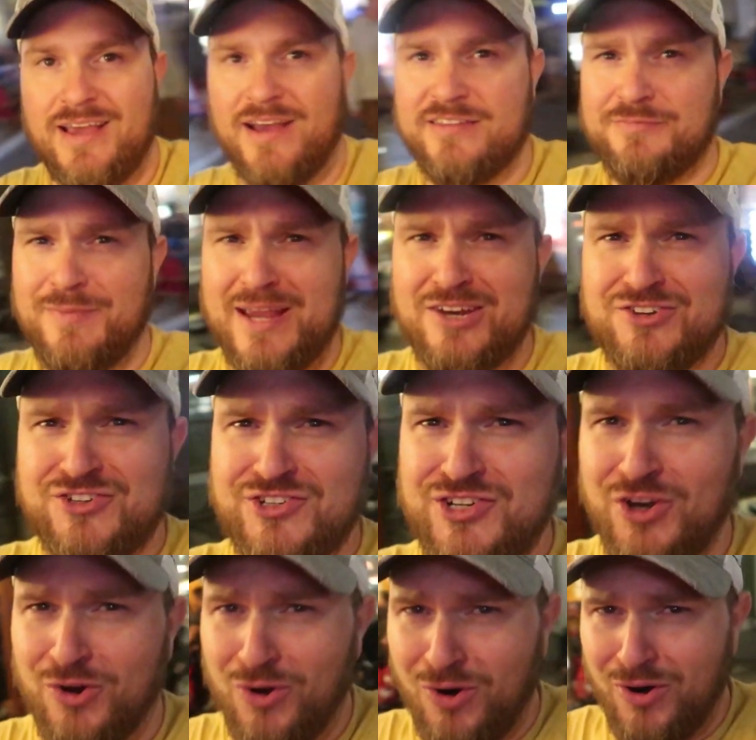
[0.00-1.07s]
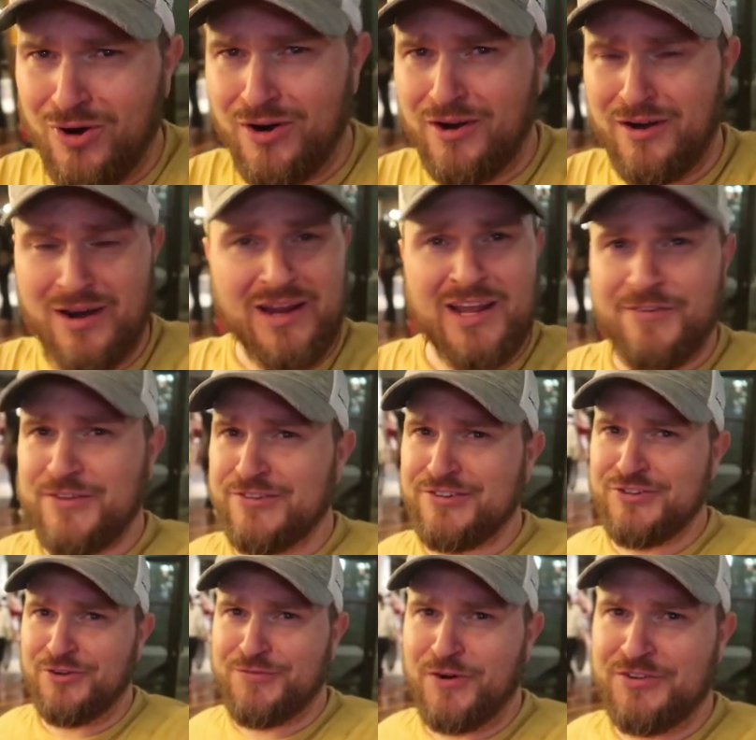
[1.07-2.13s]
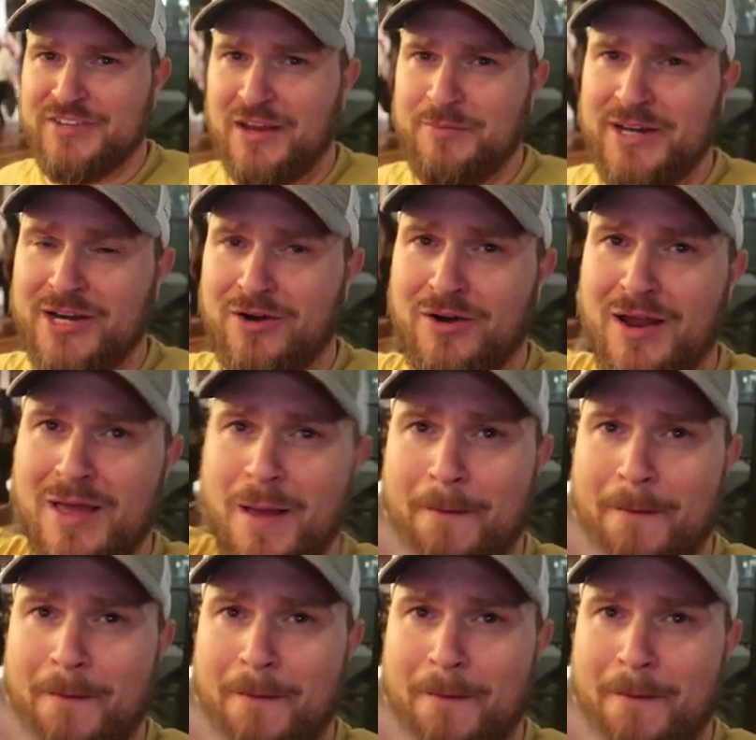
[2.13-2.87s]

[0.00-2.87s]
guys, make sure, if this is your first time here,